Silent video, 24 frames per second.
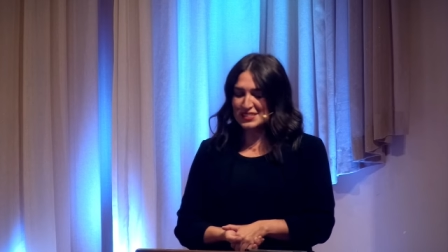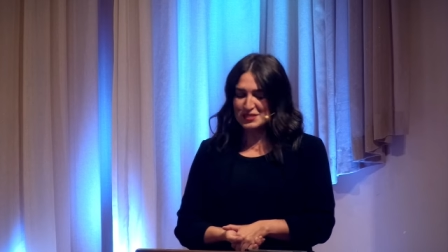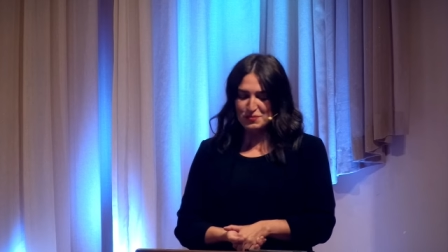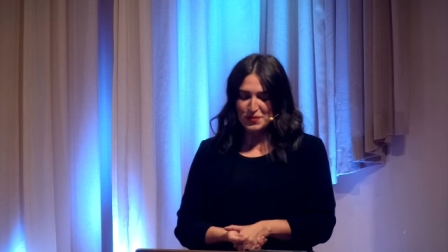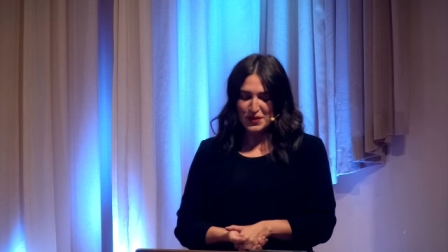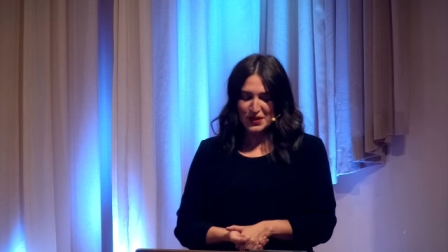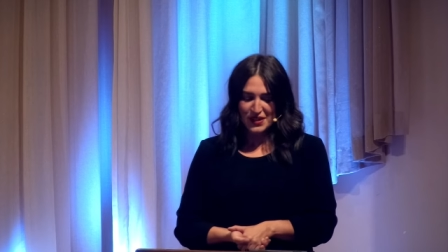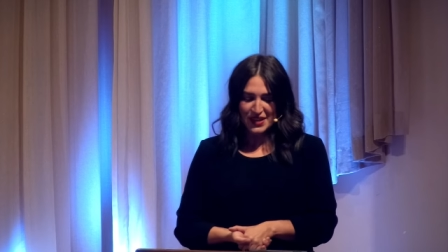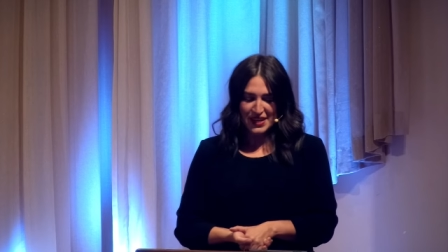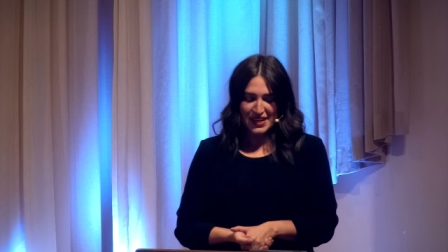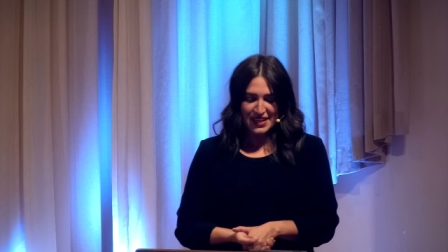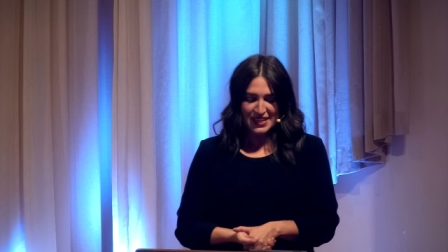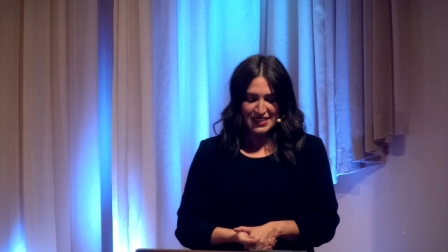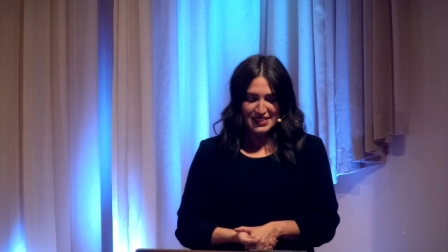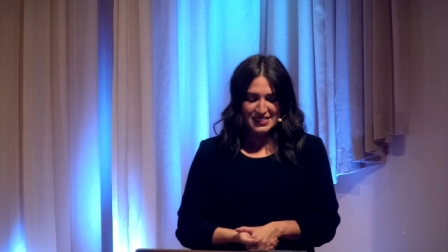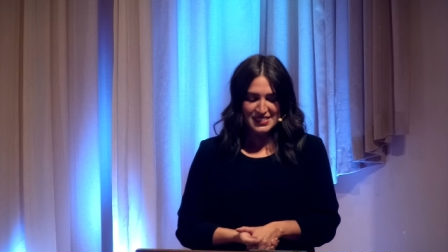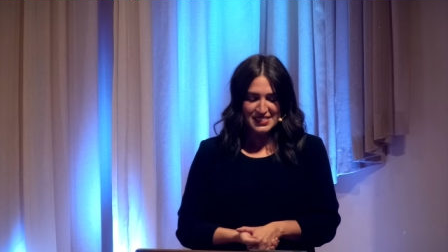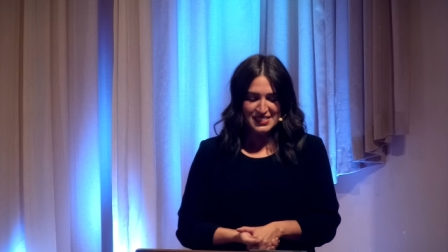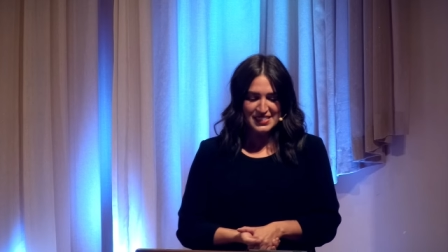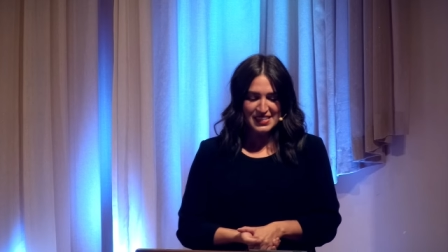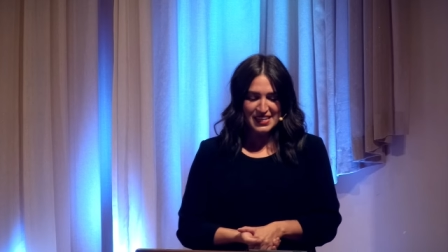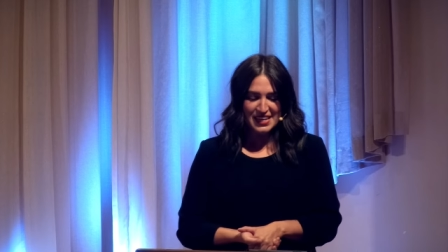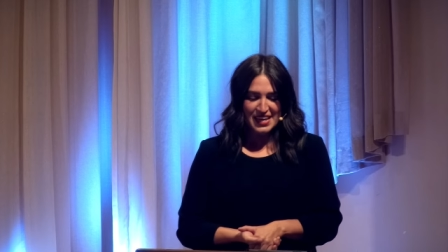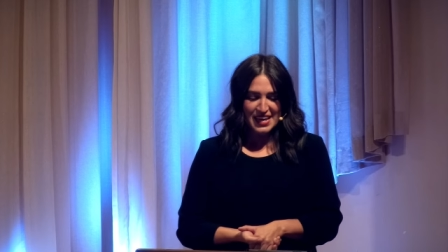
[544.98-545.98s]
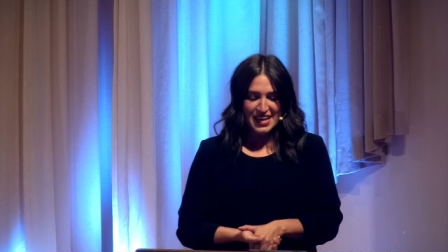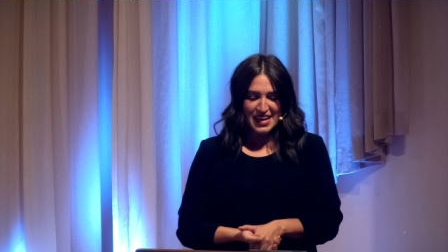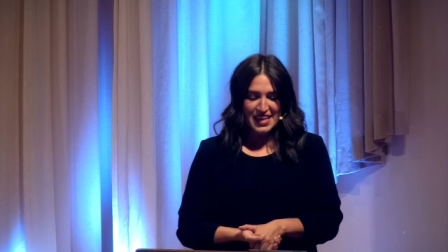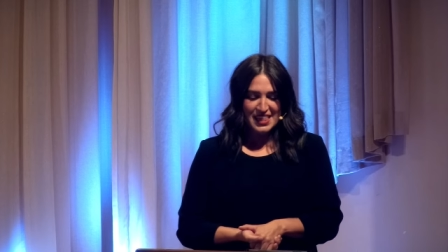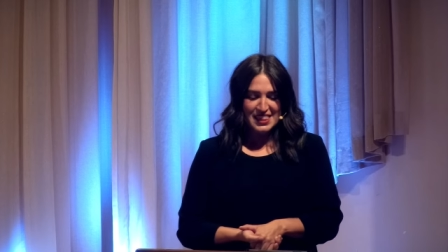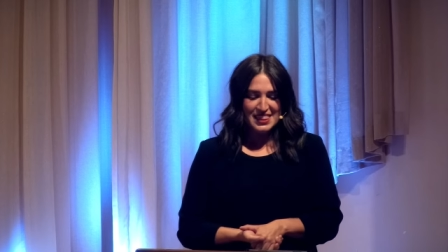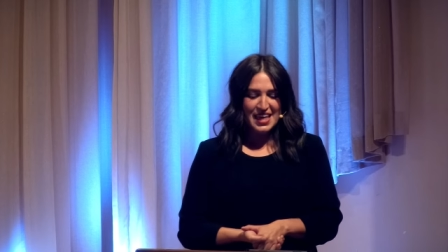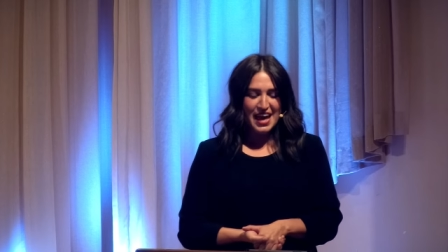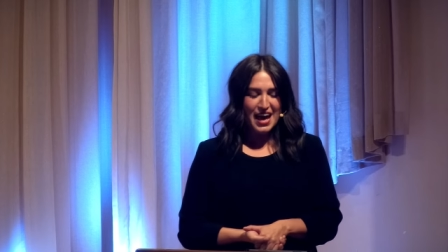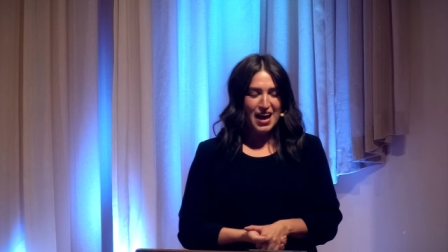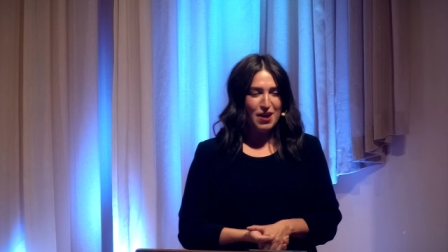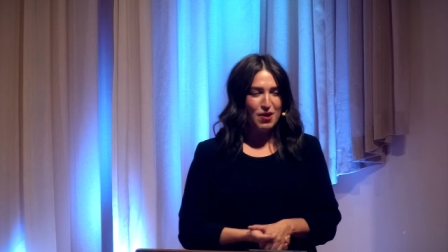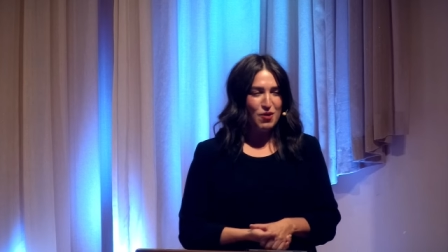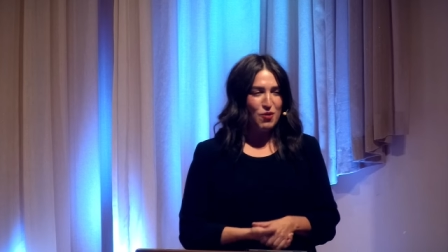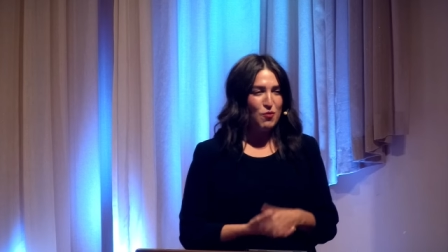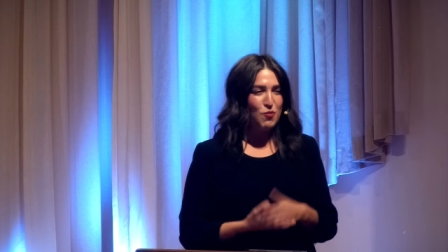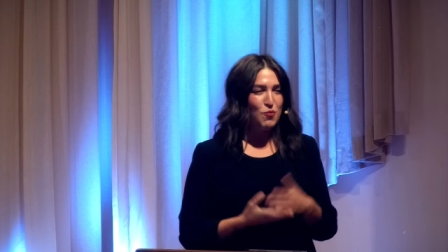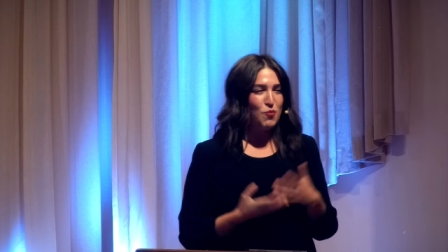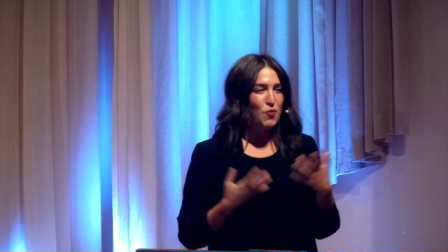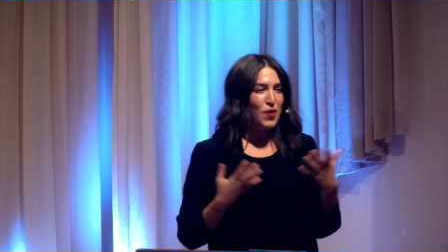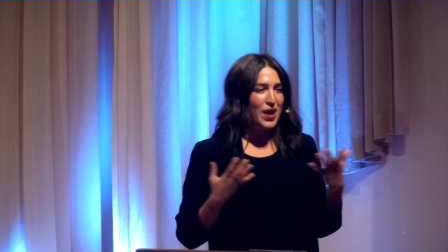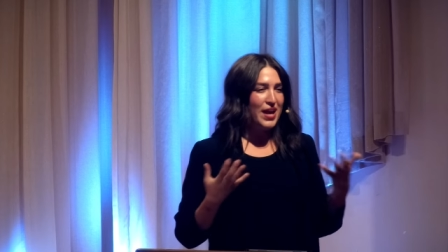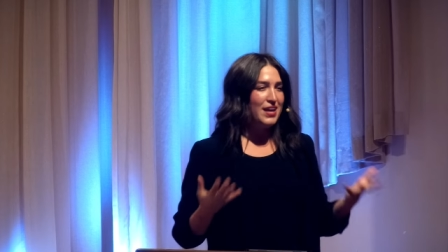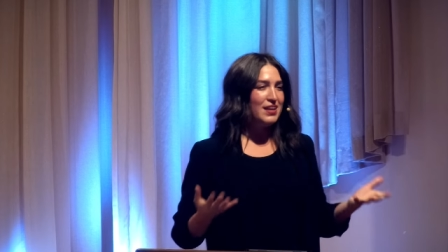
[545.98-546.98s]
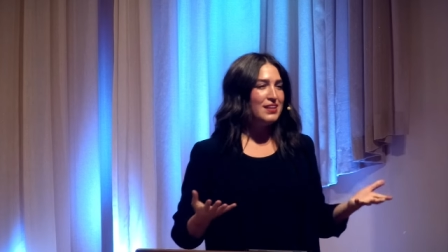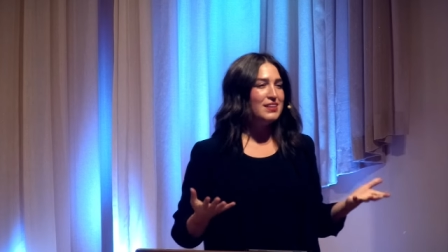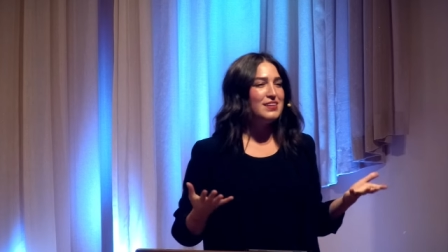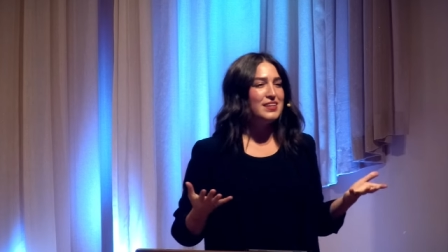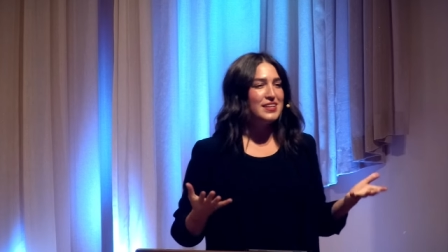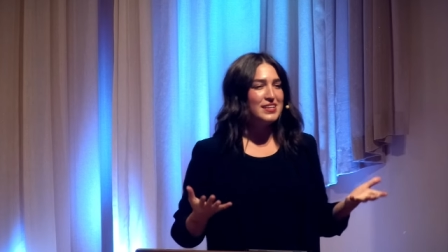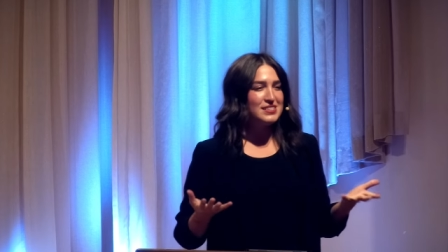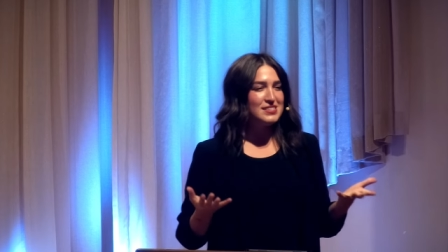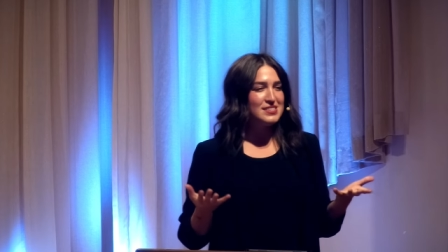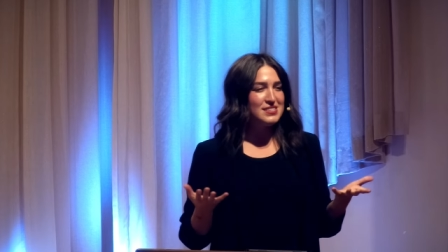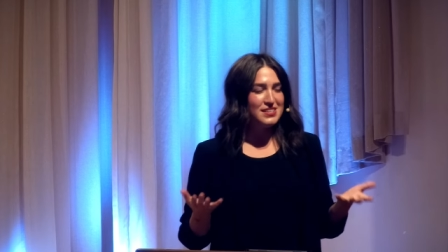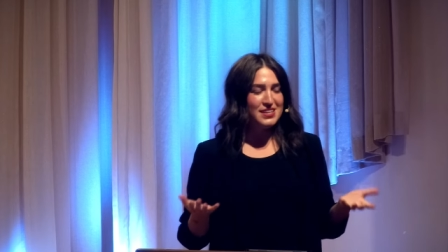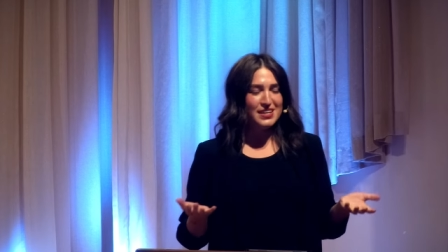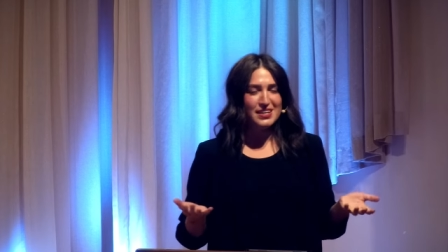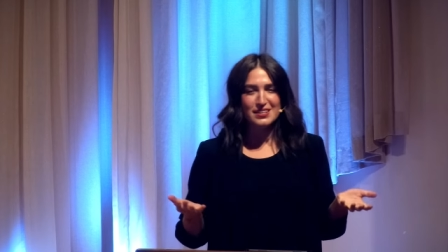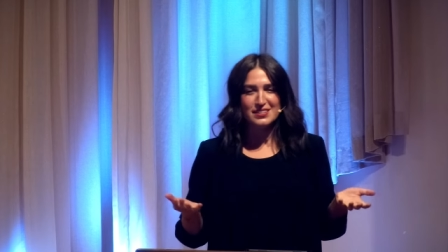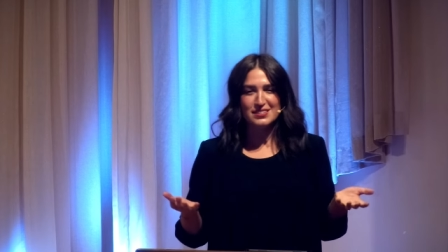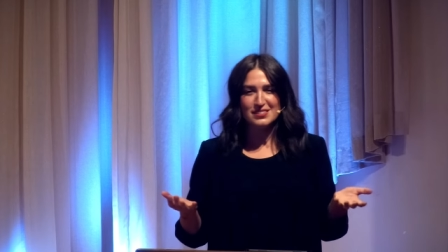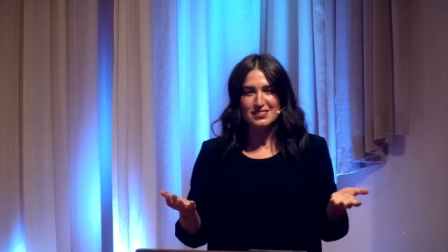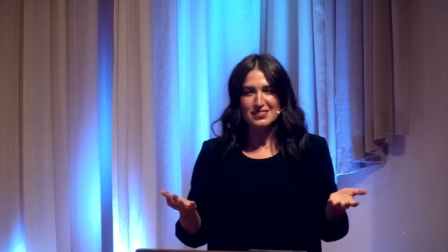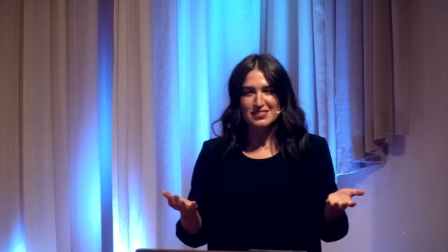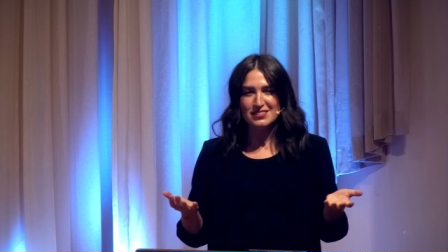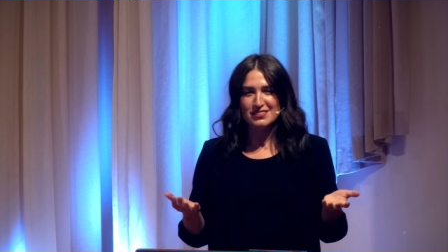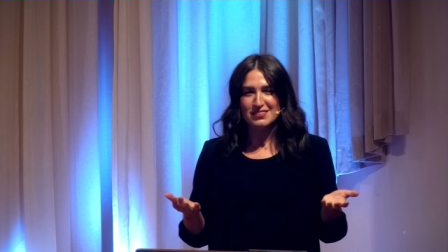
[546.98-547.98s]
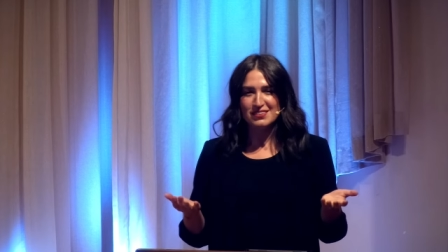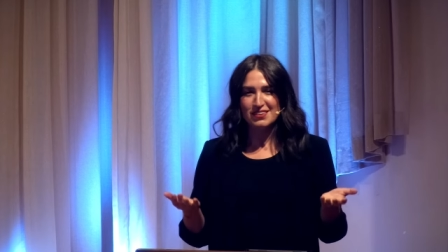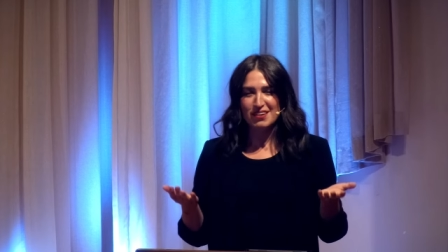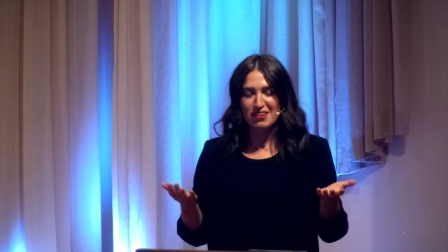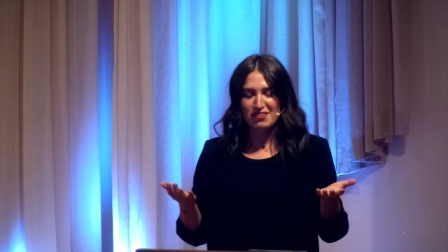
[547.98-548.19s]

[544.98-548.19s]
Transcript: experience that weightlessness